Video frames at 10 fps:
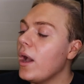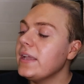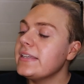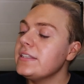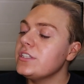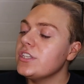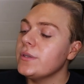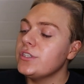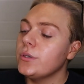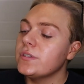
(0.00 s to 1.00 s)
What I tend to do
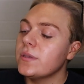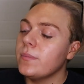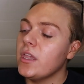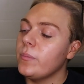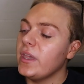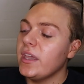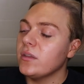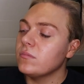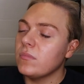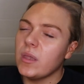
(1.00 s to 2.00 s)
is use them
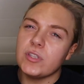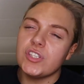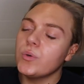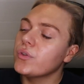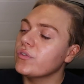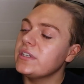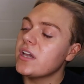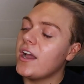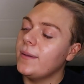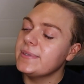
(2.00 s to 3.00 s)
maybe two or three
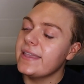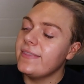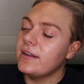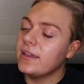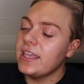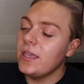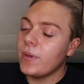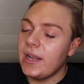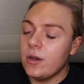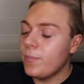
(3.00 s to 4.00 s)
times, and then I
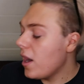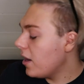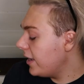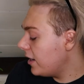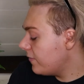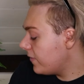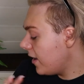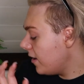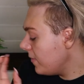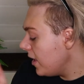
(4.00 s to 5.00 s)
keep a little pile of
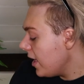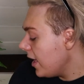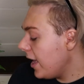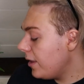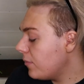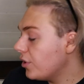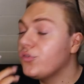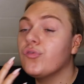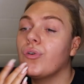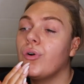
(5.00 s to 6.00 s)
them in my
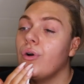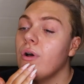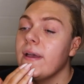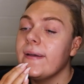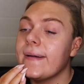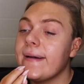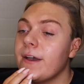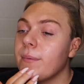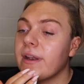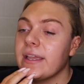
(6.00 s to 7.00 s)
drawer,
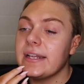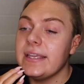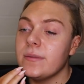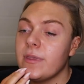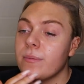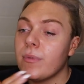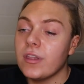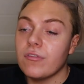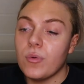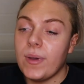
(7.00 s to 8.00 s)
and I clean them in the
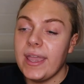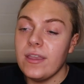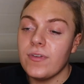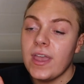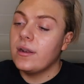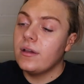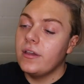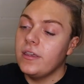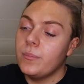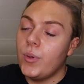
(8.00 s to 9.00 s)
microwave, and
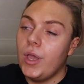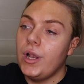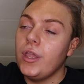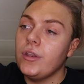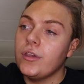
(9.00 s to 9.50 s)
I put a load